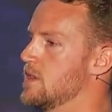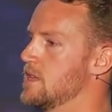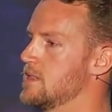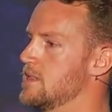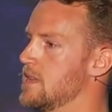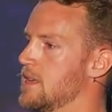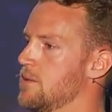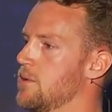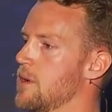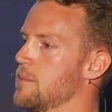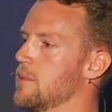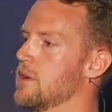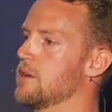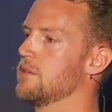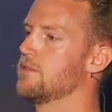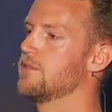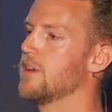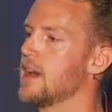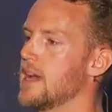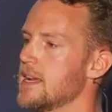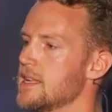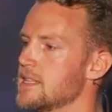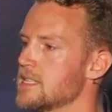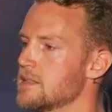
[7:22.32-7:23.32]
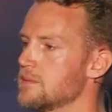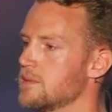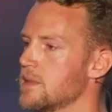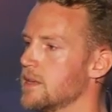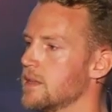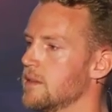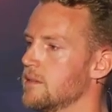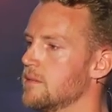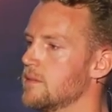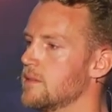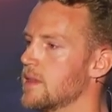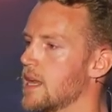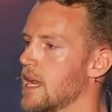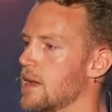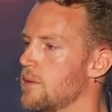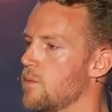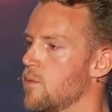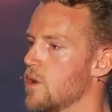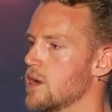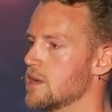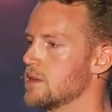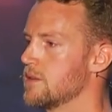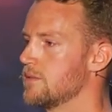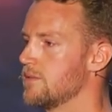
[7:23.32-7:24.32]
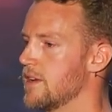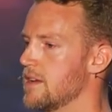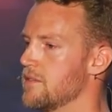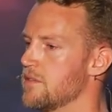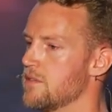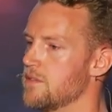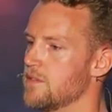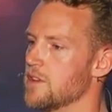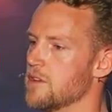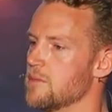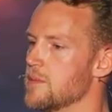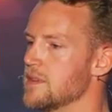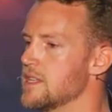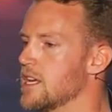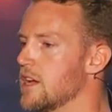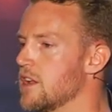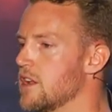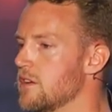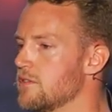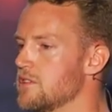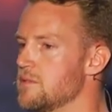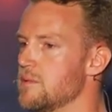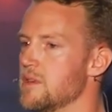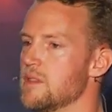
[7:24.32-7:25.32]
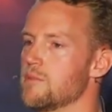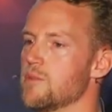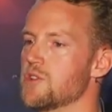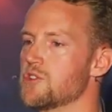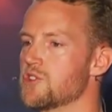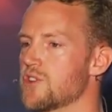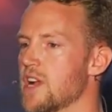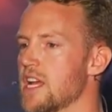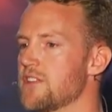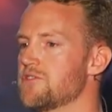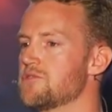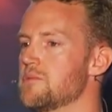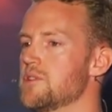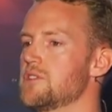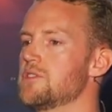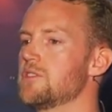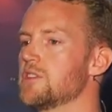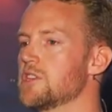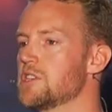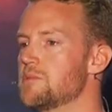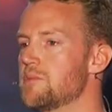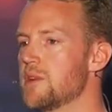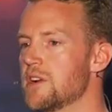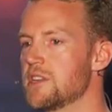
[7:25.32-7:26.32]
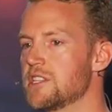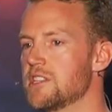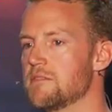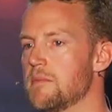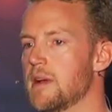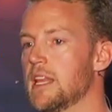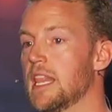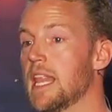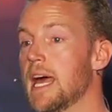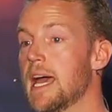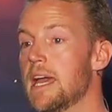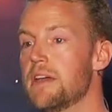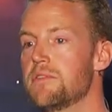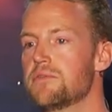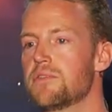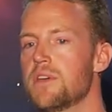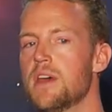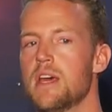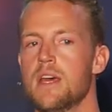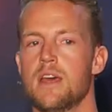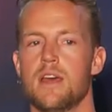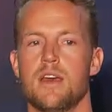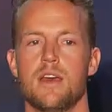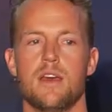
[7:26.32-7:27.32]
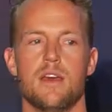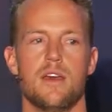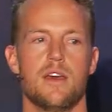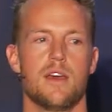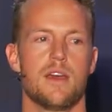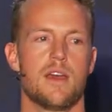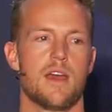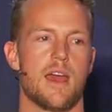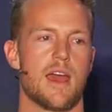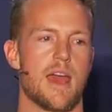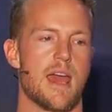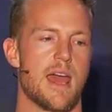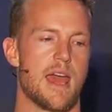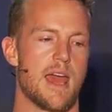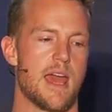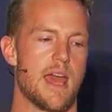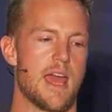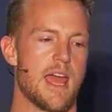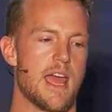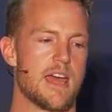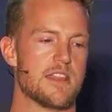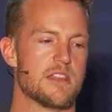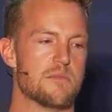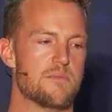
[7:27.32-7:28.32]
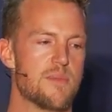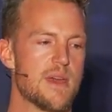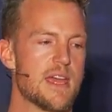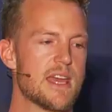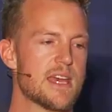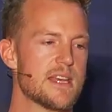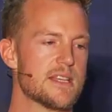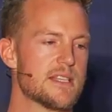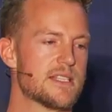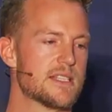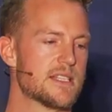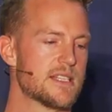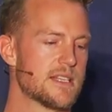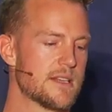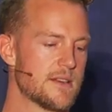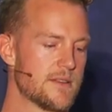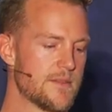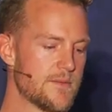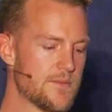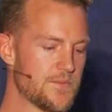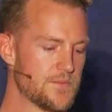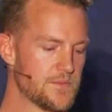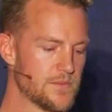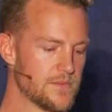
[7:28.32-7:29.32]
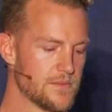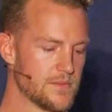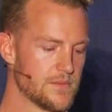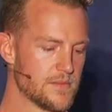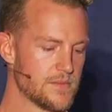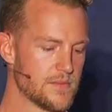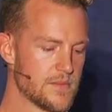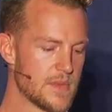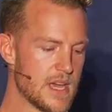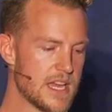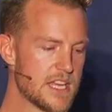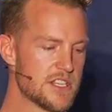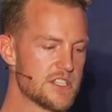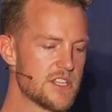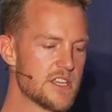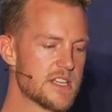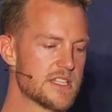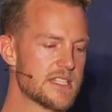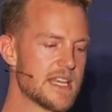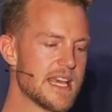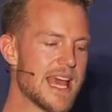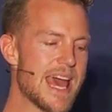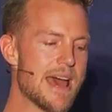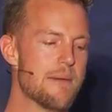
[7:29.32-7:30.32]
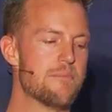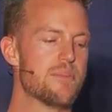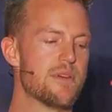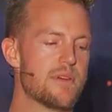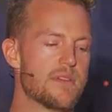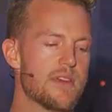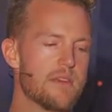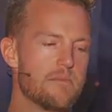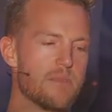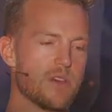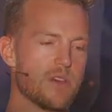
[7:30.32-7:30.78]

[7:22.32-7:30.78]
this thing where I'm going to find something that I want to find fulfillment out of, to being the most transformational experience of my life and the biggest, I guess you could say, empathy